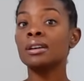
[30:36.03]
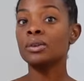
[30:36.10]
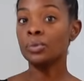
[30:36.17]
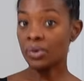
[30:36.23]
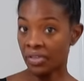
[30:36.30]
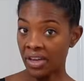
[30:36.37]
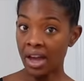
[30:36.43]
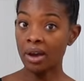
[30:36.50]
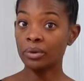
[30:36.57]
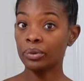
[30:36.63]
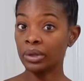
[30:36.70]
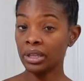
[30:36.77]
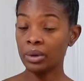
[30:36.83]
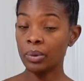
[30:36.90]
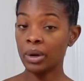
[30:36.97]
without
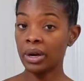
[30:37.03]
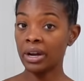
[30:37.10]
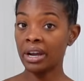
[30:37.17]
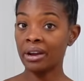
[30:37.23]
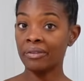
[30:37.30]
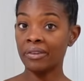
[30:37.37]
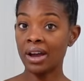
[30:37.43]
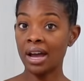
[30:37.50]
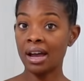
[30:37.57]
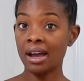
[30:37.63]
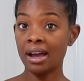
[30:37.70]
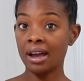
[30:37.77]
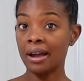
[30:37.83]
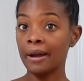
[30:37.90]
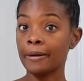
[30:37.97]
really wearing a
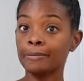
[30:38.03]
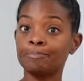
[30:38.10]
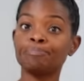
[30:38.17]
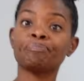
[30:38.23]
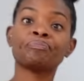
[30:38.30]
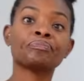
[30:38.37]
faja.